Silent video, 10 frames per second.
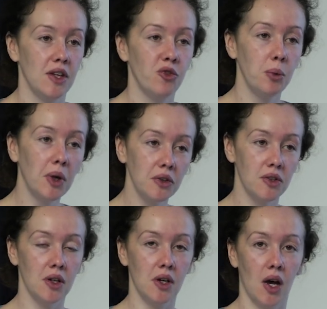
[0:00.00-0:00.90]
that if we want
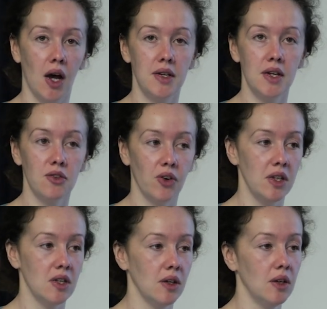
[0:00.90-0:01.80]
to
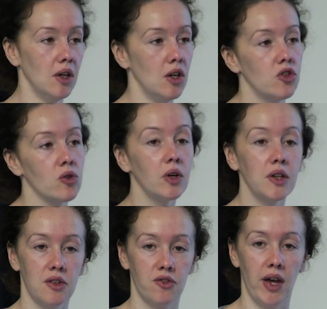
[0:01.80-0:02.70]
identify the
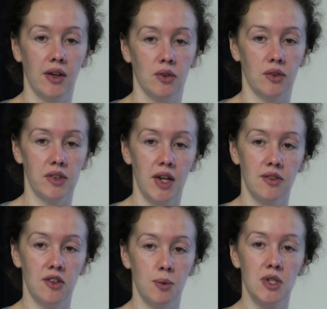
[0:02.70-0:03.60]
strongest effects on
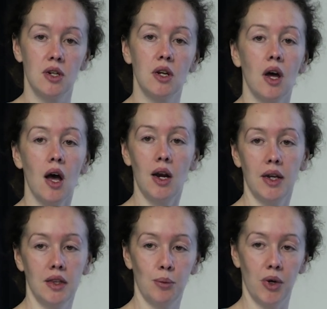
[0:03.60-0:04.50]
senescence, we should look
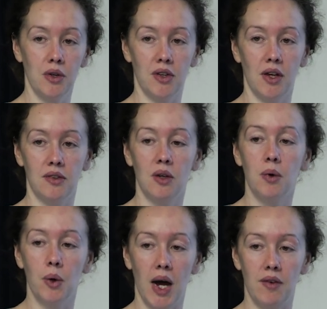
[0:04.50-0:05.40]
early in the process
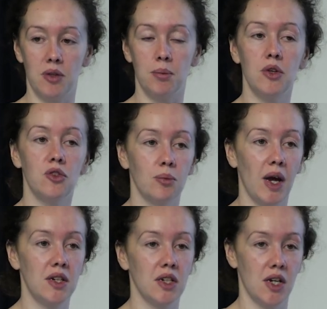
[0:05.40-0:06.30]
where we'll have the most
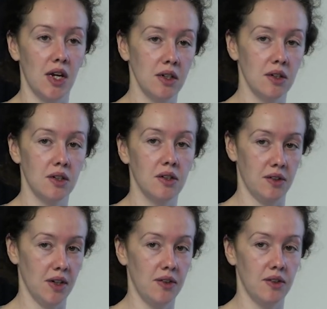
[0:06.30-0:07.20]
dramatic change to
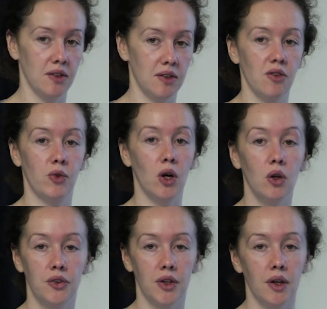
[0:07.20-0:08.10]
senescence if we
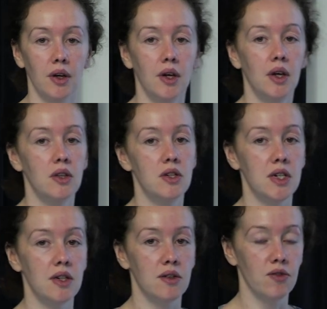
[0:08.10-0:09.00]
alter the
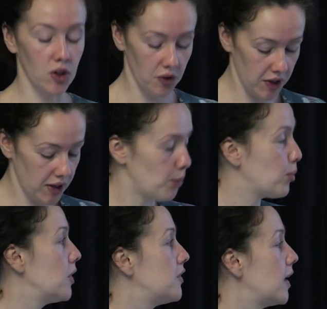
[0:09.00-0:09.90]
genes involved in that
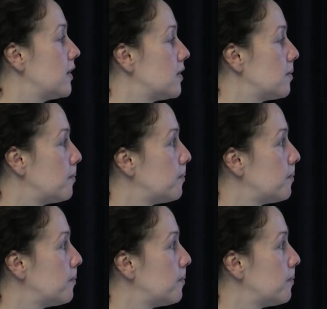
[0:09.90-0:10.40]
process.